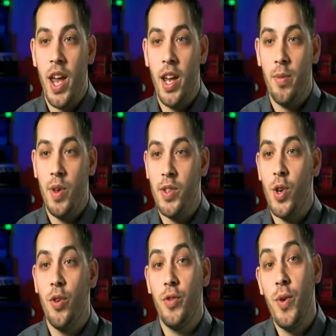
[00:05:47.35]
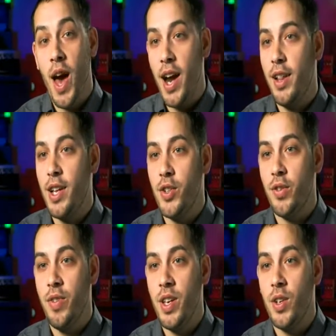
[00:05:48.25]
canopy. So if you had an
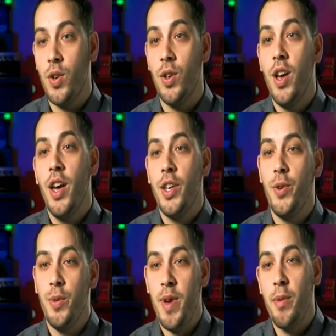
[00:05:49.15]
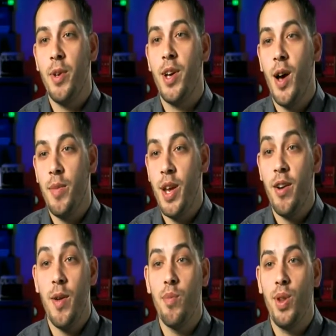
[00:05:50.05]
electric vehicle, you would be able to come
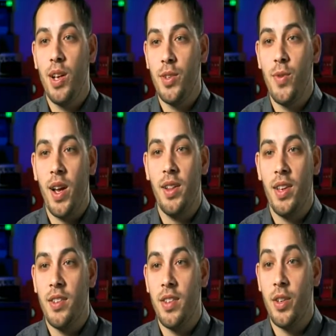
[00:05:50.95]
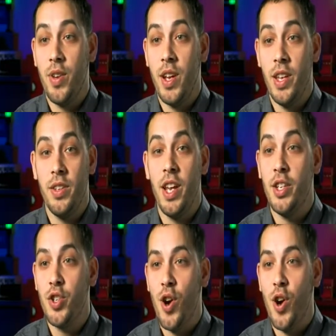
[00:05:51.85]
here and plug directly into the grid and